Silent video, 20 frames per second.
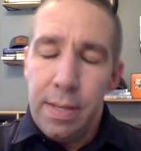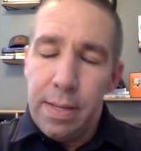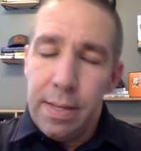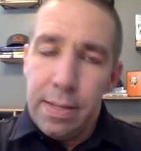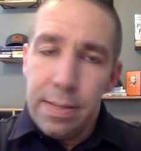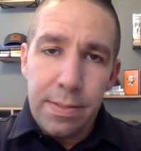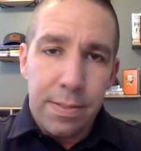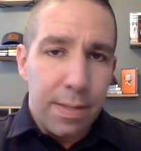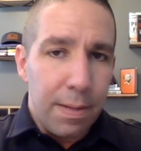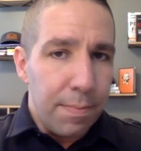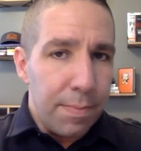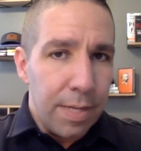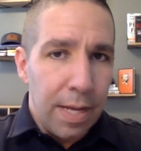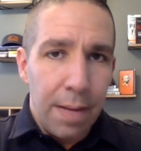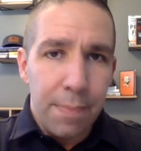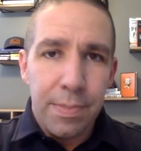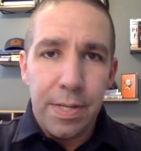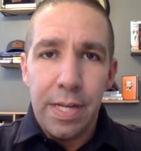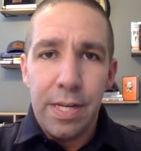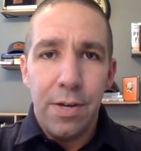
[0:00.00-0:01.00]

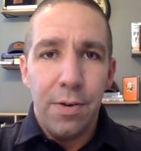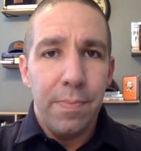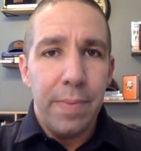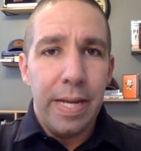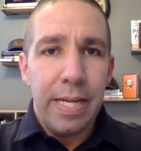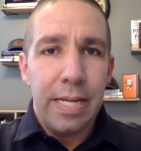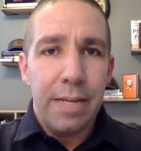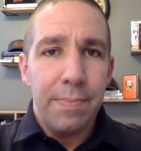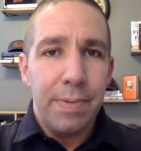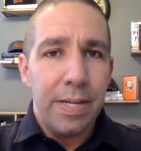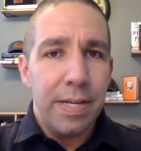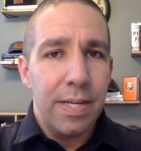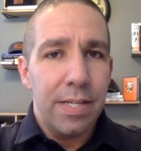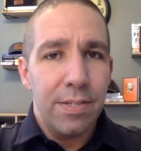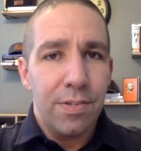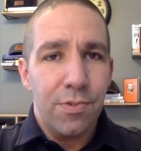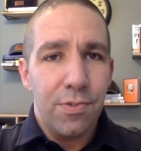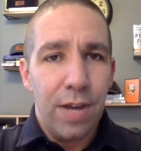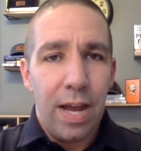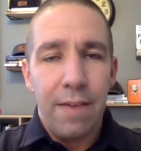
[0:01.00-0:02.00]
Sometimes they don't make it because of
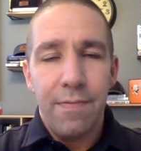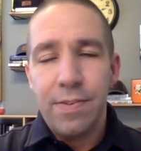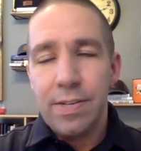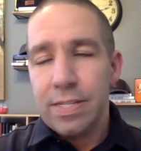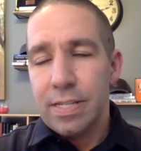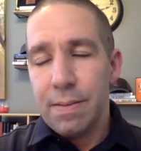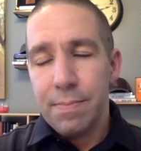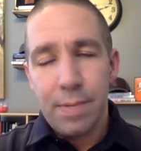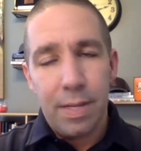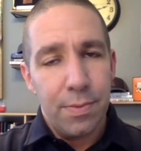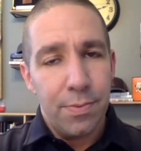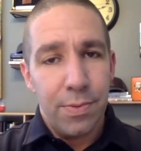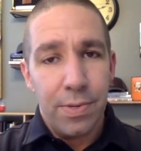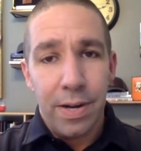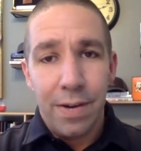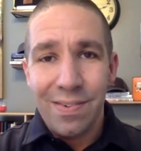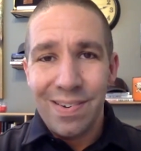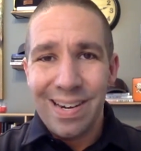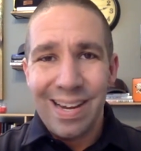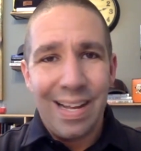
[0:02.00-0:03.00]
traffic, sometimes
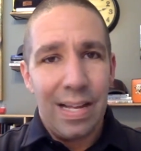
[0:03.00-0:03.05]
whatever.